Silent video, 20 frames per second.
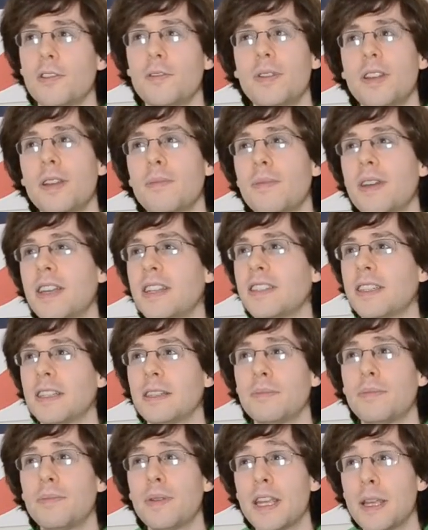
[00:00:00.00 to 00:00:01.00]
many amazing
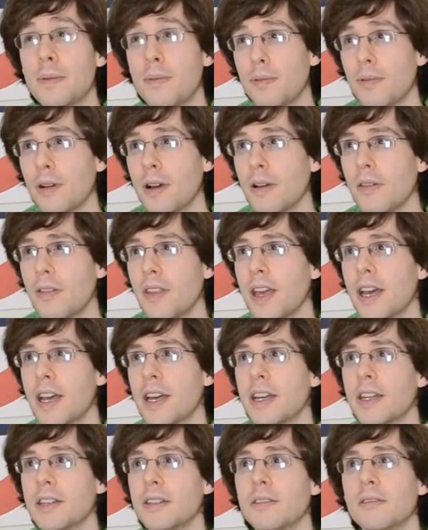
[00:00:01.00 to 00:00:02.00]
people out
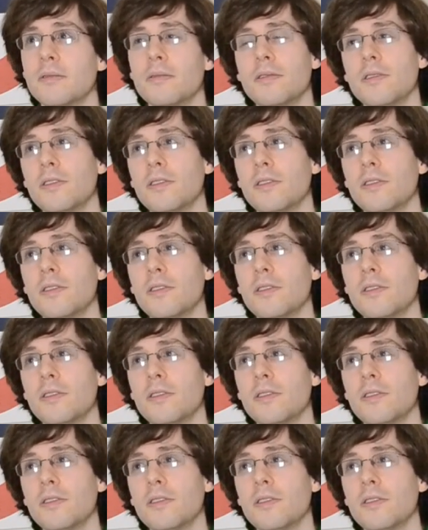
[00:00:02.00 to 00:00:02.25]
there,